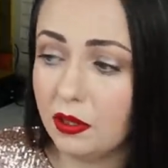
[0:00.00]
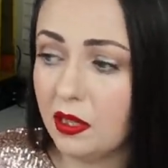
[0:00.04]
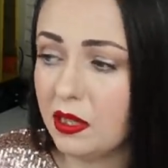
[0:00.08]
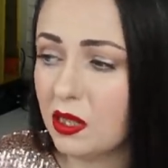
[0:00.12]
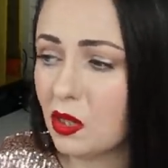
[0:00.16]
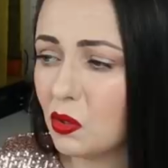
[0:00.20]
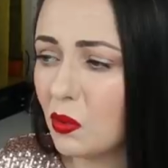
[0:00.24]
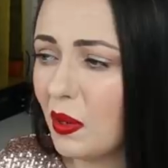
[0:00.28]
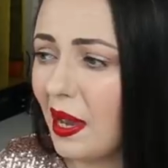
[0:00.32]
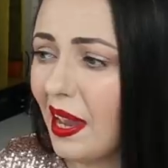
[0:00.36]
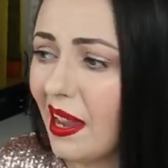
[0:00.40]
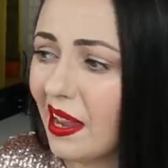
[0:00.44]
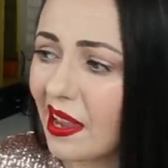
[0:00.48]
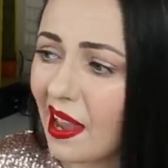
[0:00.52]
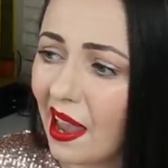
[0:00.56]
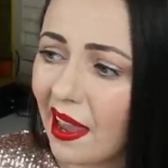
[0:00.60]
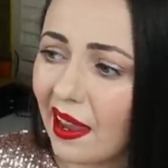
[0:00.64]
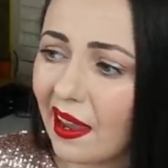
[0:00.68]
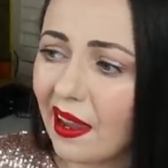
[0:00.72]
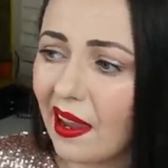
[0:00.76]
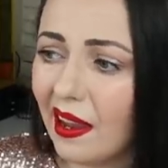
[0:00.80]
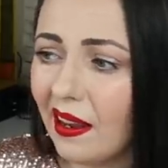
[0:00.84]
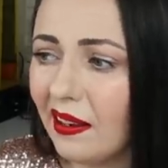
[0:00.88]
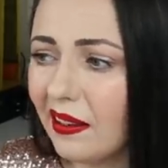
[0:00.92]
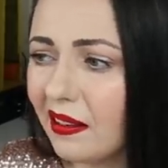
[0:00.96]
That's why
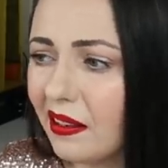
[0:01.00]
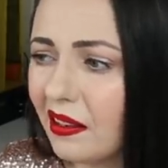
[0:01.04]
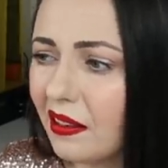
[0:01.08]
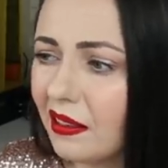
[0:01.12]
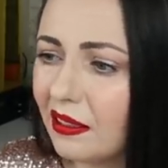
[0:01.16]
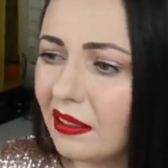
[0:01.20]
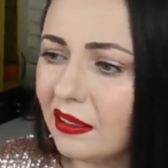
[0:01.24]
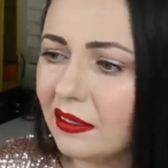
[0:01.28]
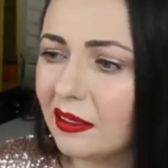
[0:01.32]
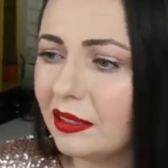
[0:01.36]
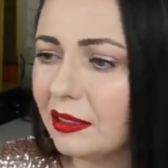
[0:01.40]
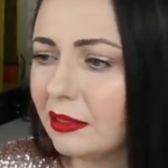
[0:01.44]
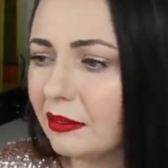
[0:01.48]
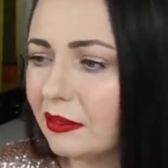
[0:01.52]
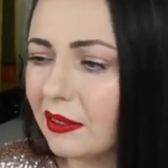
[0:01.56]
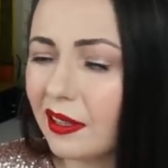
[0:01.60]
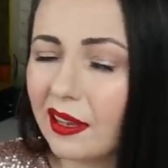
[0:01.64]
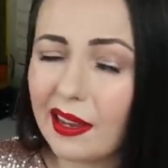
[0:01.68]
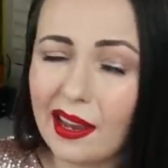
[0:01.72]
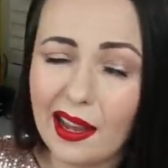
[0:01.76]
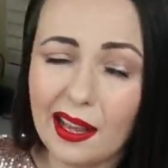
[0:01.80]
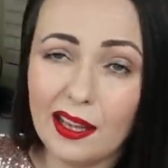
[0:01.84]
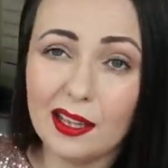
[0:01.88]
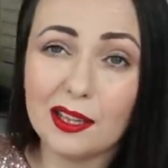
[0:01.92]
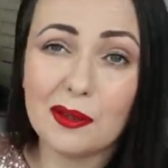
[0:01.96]
I kind of
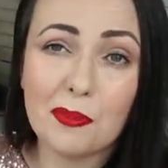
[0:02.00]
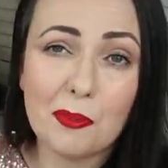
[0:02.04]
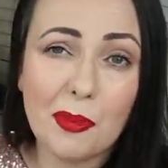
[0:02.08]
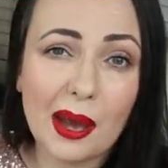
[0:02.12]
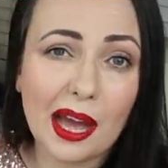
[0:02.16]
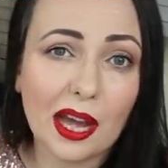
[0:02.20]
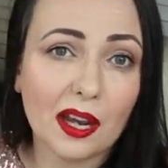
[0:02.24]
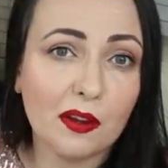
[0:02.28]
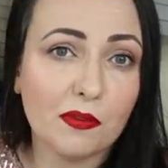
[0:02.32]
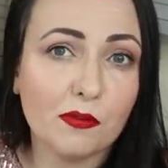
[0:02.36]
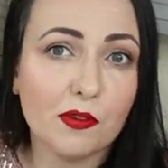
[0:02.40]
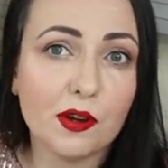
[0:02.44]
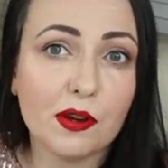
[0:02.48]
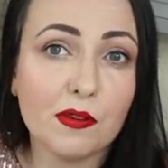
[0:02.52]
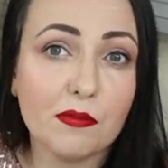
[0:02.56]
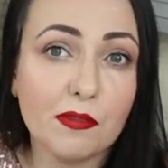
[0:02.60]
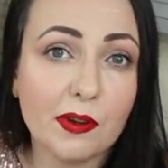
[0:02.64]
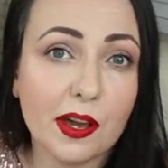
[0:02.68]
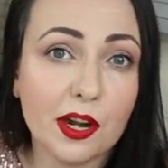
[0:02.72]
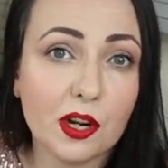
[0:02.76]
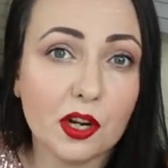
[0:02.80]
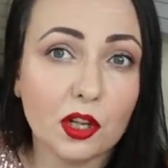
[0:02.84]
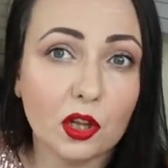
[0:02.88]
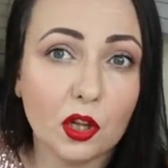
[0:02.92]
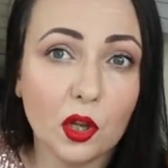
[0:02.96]
held back for a
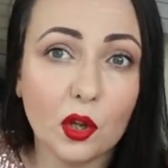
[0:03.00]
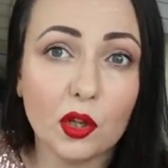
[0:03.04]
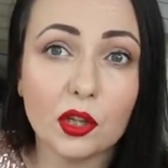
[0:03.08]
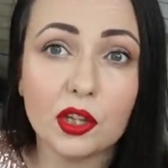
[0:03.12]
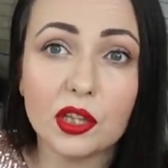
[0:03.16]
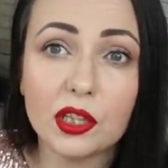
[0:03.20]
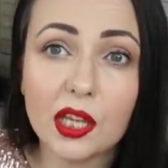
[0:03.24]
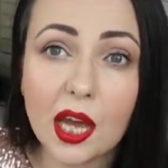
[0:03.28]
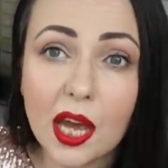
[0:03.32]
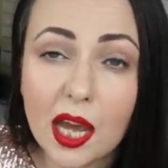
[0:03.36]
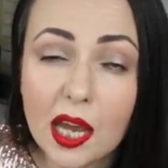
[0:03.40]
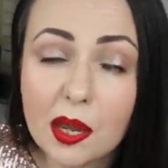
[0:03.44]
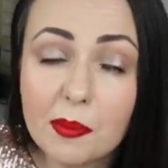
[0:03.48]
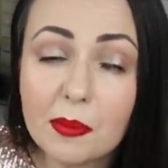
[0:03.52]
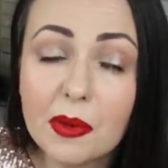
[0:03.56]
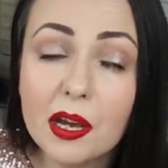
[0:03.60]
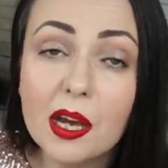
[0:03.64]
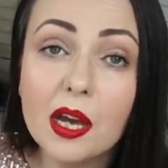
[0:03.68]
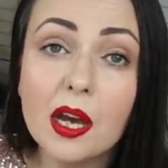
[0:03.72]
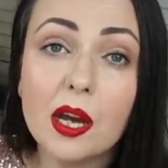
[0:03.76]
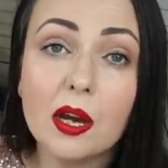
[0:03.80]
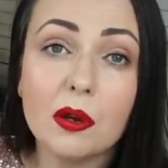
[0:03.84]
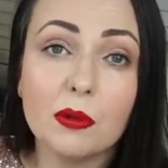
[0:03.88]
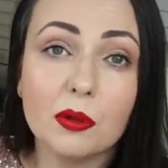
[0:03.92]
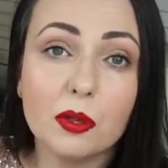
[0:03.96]
very long time
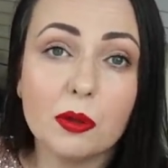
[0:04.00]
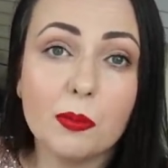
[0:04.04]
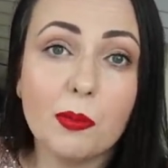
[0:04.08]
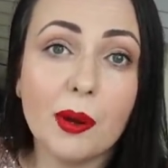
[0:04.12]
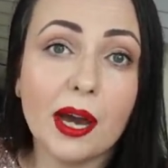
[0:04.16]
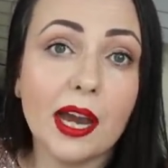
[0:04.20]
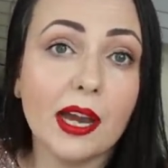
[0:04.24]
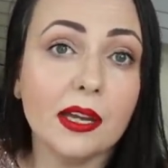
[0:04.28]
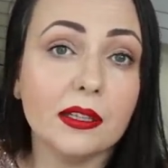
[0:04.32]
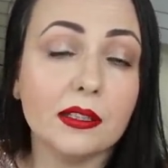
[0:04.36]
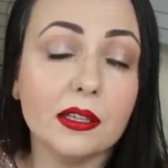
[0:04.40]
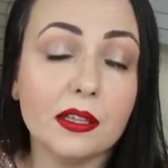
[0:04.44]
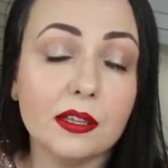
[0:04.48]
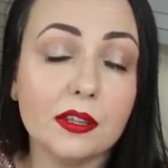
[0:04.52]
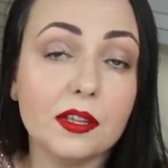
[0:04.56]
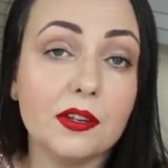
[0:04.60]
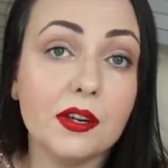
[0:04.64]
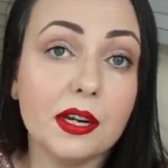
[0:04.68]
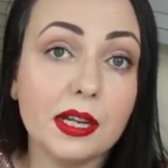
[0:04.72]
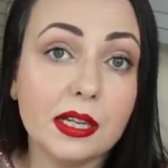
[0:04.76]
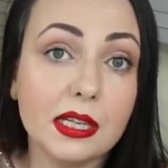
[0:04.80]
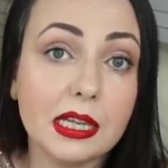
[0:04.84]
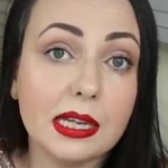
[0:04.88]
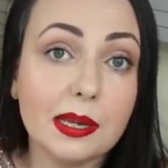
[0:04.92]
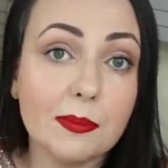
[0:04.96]
with buying a
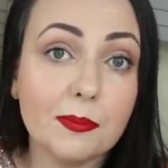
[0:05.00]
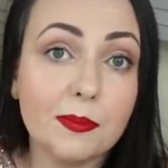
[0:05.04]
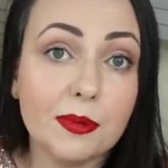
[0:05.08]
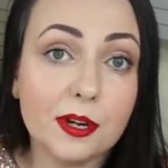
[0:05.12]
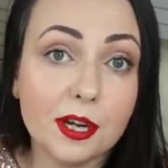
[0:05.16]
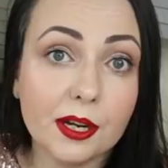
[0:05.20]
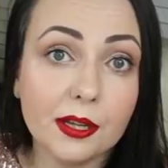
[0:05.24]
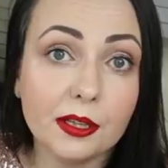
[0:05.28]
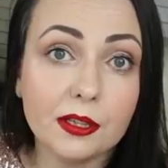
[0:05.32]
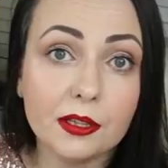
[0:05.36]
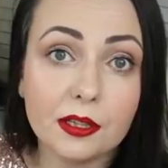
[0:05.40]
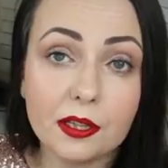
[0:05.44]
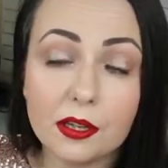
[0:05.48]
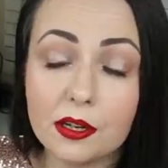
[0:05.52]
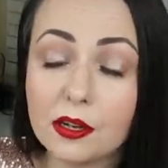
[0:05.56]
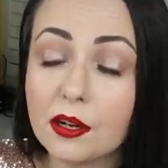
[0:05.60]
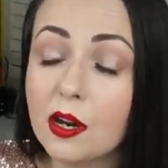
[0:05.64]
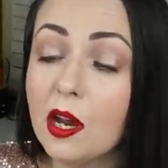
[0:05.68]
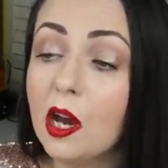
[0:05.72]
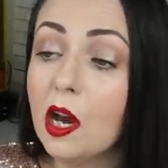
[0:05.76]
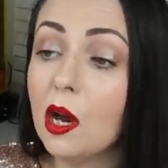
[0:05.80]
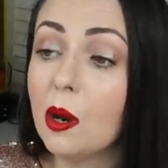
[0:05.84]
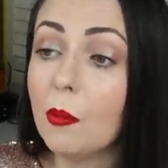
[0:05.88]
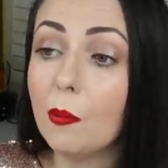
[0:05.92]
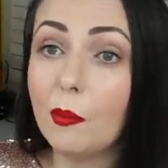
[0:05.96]
3D printer,
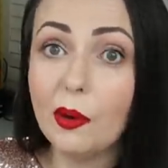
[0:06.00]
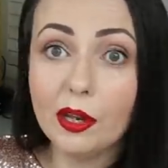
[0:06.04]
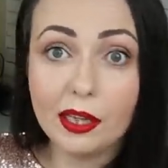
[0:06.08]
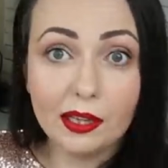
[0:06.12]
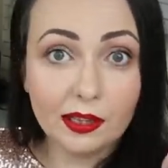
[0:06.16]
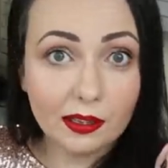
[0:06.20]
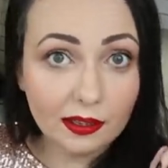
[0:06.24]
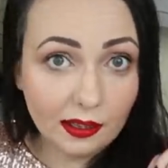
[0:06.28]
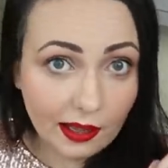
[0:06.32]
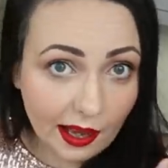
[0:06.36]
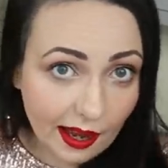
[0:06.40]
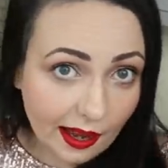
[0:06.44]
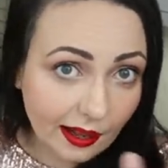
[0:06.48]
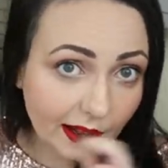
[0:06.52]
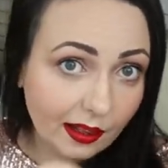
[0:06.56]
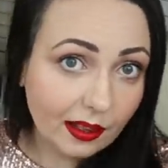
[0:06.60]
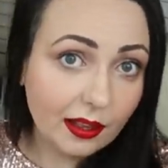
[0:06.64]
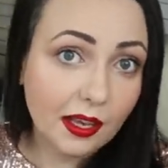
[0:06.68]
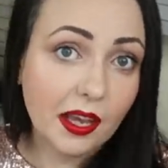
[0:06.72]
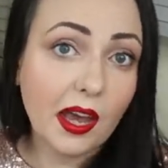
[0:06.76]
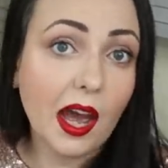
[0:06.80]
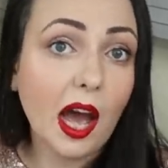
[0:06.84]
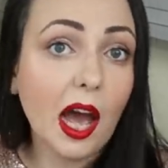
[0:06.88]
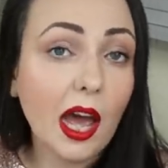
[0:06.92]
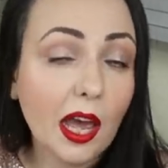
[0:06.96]
but
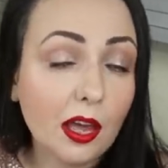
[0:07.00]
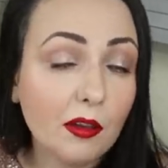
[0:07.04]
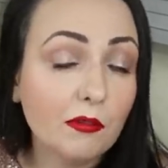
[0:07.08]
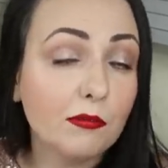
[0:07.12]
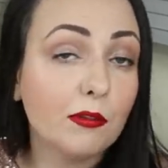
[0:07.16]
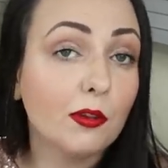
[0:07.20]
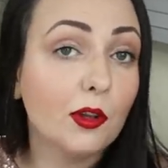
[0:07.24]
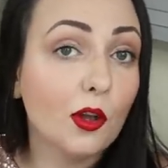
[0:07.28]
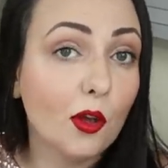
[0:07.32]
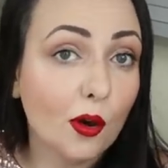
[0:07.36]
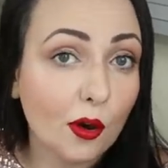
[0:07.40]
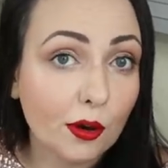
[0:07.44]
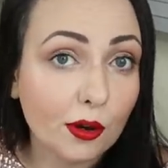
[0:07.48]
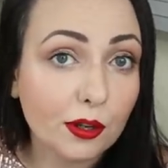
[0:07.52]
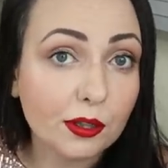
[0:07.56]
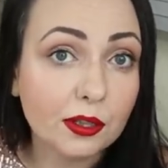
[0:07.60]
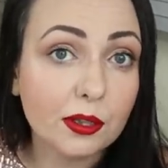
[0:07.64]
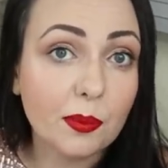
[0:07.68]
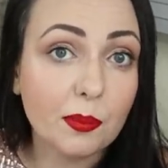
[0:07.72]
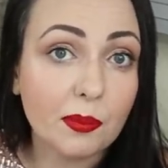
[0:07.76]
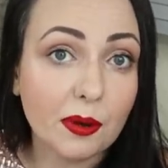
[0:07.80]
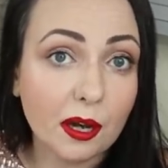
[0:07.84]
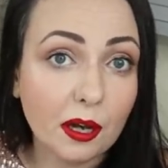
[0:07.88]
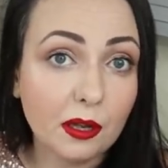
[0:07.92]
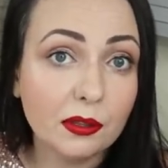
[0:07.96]
lately I've
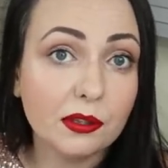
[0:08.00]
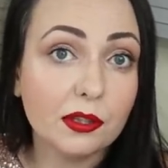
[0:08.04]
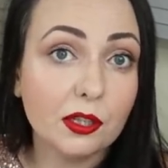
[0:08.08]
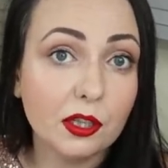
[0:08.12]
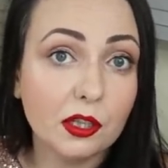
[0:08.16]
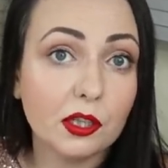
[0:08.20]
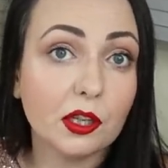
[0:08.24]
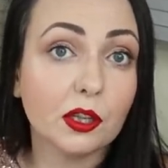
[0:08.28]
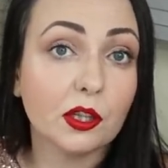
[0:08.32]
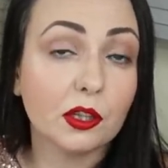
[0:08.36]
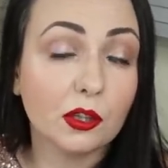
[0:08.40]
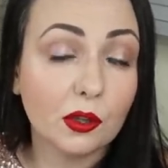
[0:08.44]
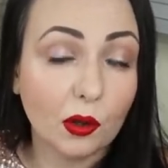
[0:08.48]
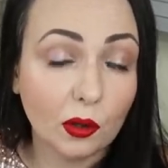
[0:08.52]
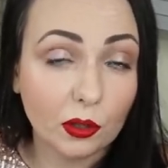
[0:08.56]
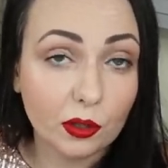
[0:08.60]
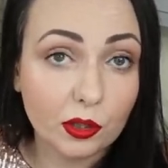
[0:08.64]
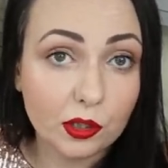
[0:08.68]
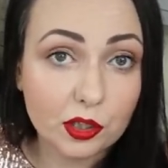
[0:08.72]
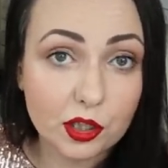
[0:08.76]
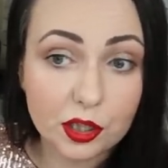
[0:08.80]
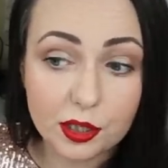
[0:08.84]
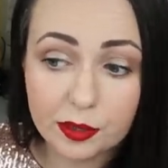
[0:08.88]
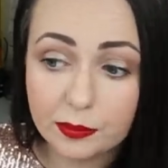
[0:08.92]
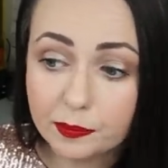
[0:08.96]
learned about the
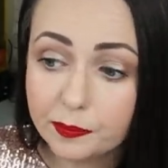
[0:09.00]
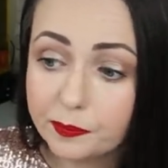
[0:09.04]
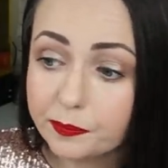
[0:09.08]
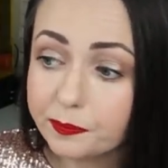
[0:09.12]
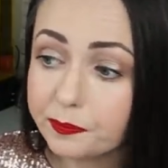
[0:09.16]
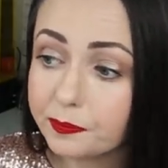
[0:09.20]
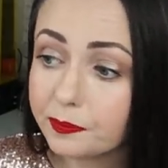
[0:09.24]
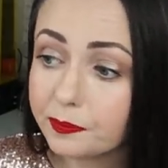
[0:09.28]
technology